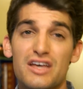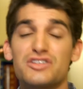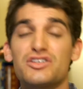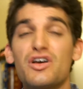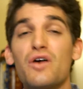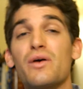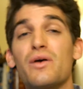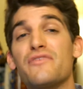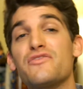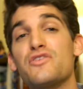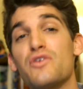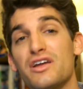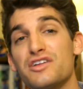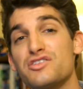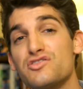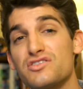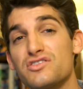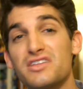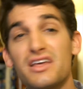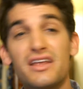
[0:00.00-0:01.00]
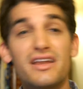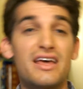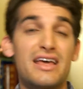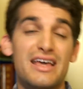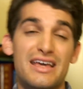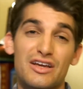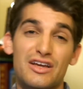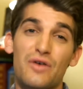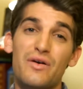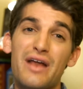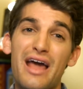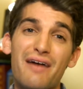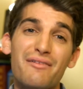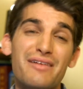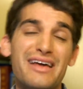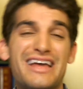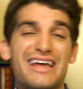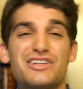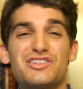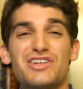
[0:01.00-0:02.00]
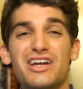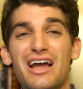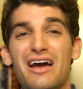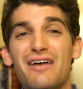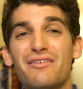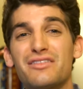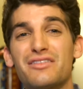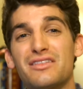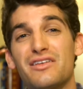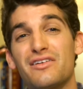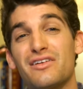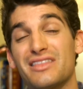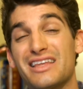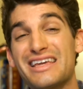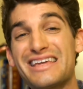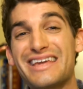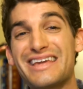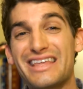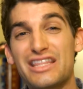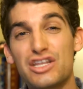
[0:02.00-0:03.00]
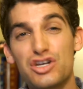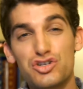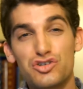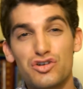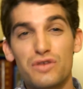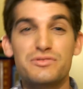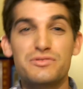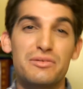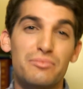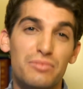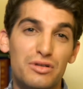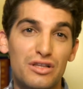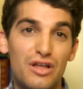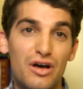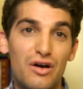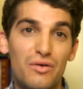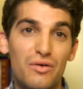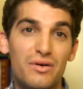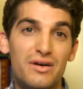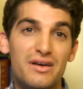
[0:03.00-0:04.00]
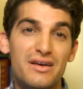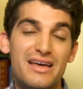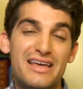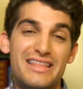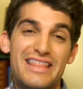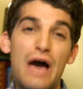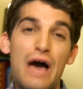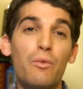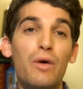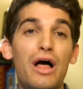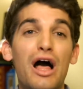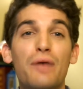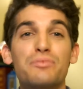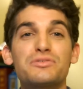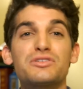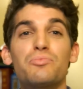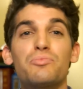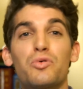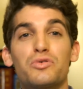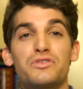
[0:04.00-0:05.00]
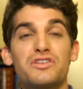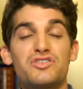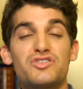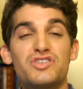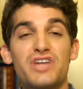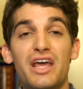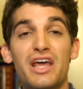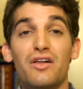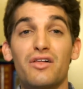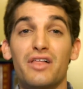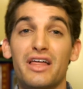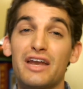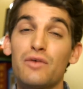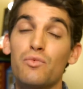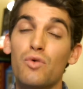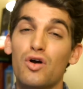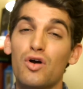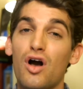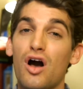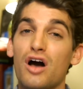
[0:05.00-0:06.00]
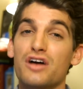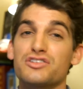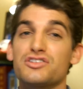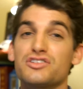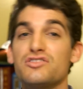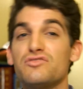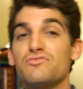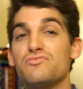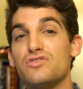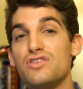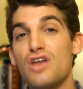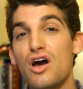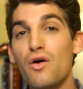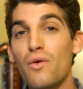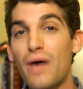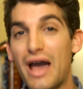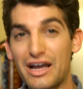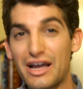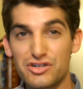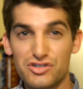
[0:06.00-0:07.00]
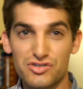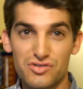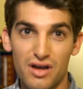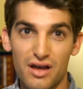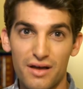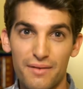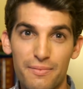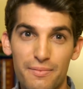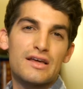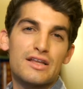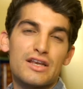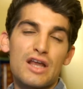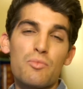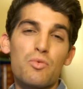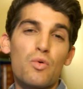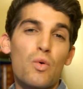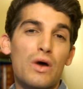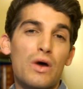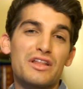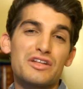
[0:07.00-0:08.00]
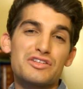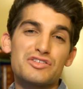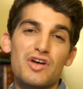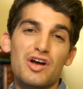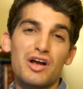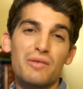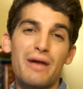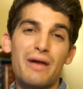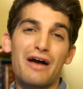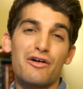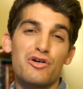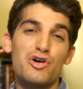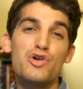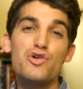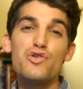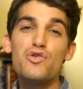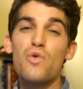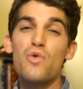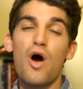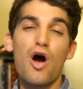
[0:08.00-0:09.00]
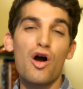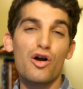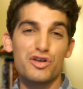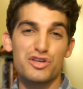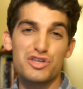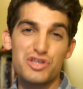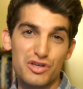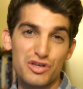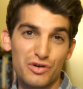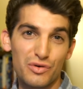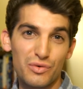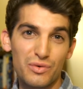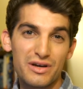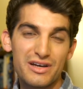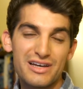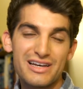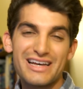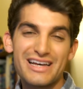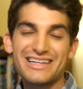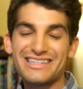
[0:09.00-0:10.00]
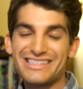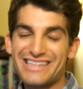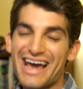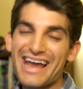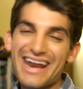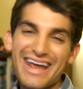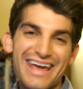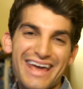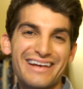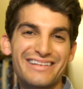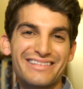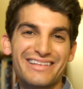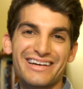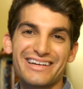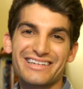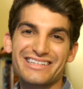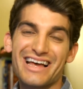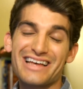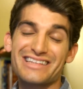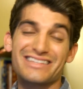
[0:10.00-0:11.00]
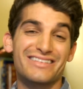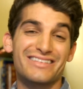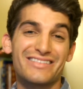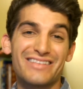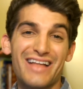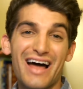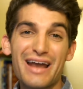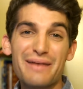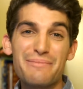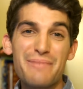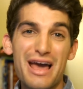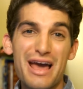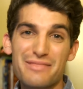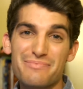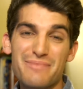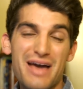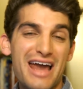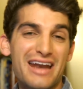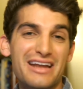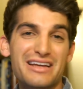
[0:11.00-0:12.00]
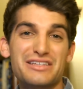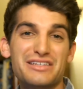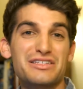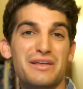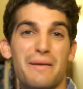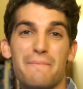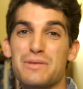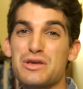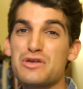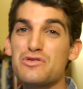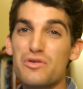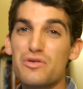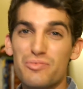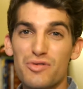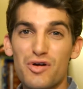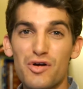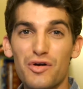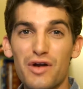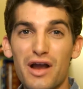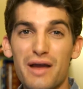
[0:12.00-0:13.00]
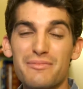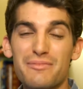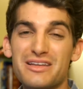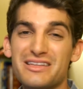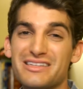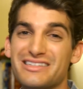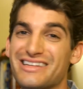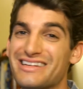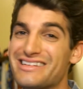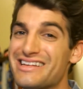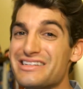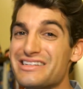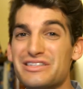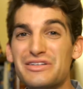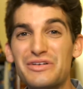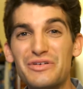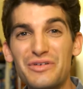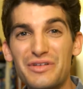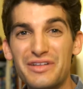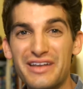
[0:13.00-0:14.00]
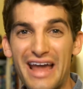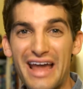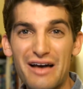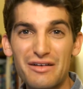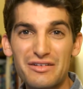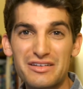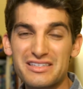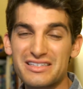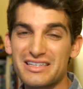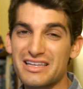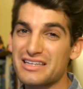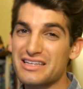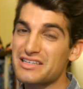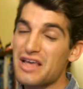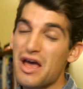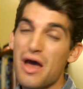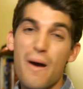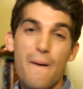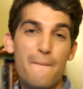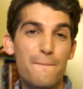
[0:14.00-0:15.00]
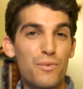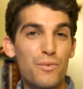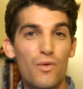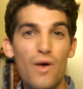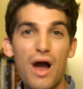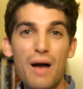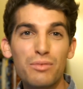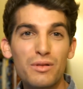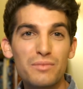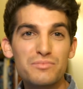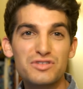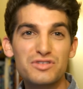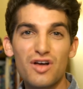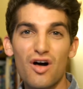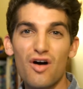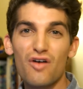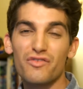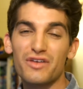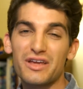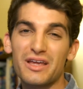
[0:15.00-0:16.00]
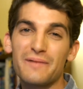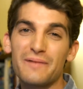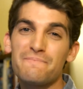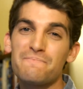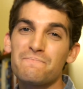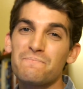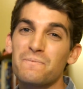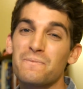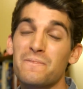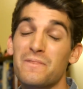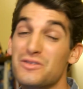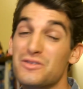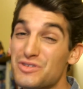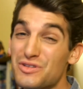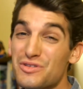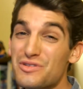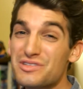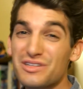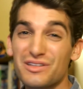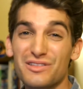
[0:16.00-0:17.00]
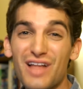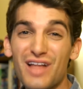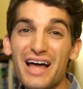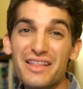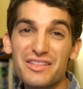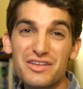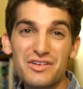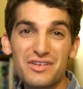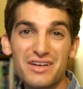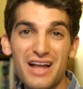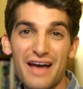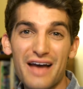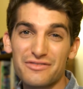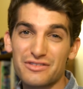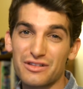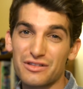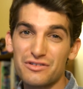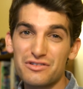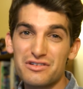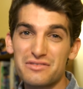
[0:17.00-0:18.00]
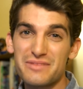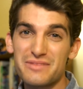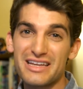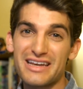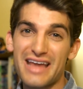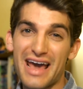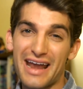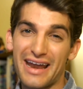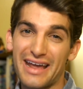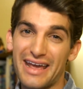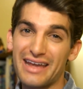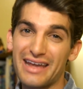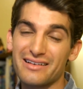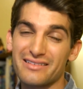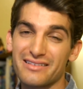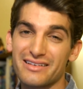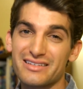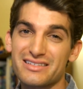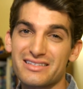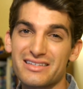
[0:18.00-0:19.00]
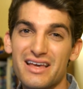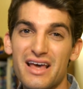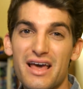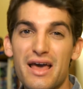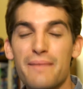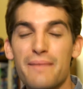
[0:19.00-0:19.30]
So if you're interested, go down and check out their link in the description below. That will help support this channel and it will cost you no extra. Number one, let's talk about who are you? Data analytics has a lot of mathematics, computer programming, statistical analysis, problem solving. So there's a lot that you're gonna have to learn to be a data analyst.